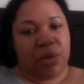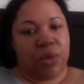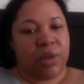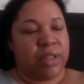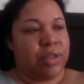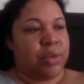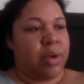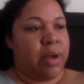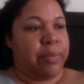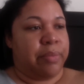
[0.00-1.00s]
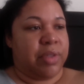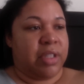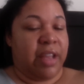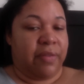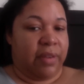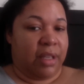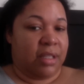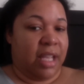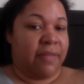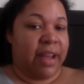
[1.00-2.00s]
or to see
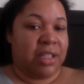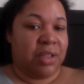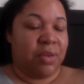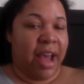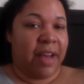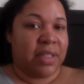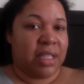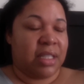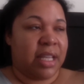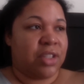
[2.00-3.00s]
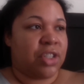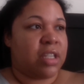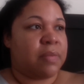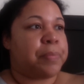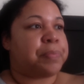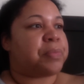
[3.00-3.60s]
if I do have sensation.